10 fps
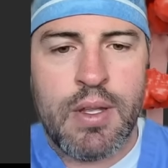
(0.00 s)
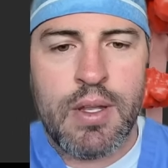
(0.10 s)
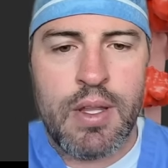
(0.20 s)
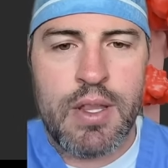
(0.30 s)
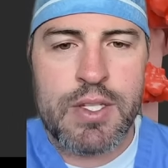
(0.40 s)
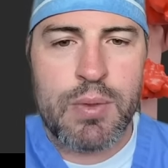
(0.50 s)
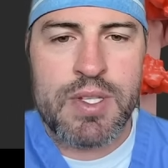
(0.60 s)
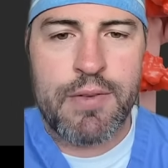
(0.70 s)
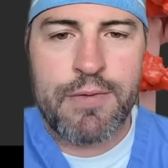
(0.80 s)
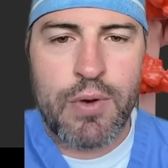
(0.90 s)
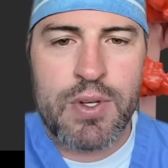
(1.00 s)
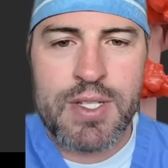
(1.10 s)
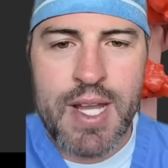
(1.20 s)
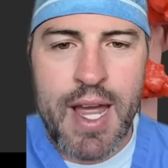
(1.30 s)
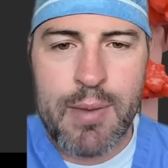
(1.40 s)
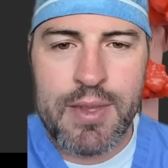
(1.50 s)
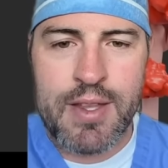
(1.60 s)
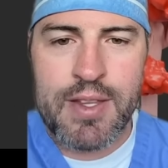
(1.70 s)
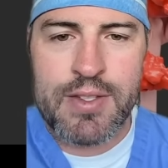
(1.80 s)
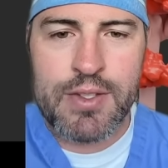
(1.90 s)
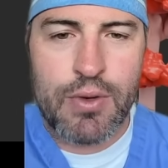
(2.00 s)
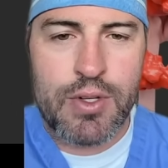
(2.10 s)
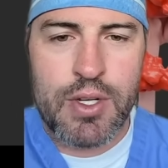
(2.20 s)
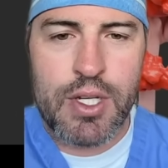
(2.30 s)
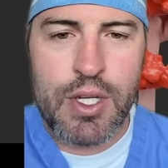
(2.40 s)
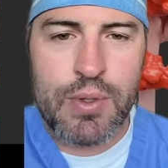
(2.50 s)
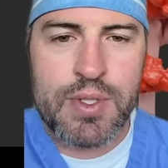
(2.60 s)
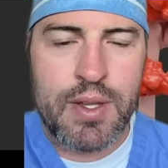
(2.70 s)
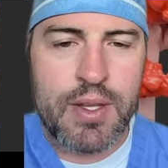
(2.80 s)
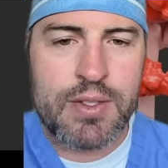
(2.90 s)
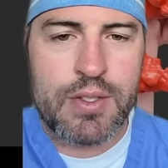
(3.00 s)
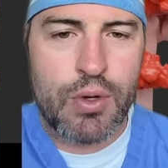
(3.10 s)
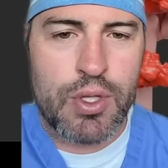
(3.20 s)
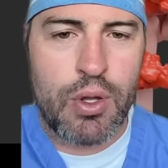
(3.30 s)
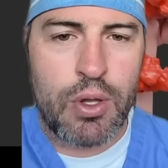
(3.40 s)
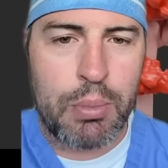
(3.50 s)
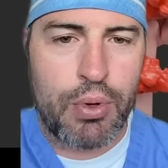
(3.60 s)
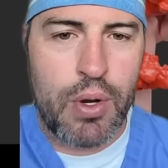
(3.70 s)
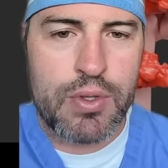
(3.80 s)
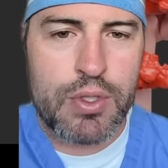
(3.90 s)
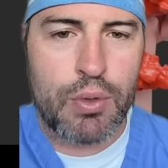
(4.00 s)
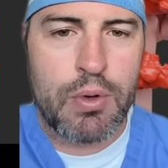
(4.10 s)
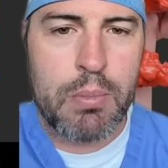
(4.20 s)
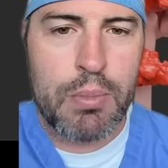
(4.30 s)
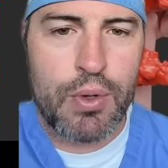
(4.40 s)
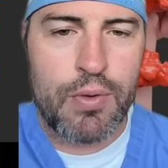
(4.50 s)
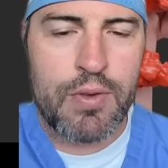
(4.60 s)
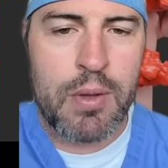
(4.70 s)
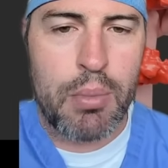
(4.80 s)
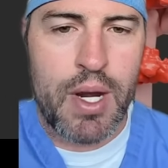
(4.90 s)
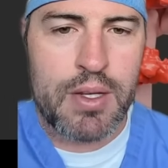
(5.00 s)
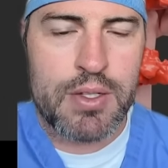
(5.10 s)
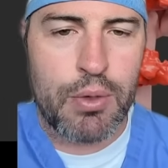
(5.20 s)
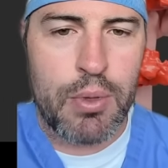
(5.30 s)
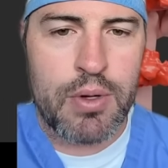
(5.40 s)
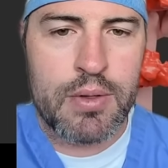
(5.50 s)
This was the first time that this surgeon used this surgical approach to remove a brain tumor.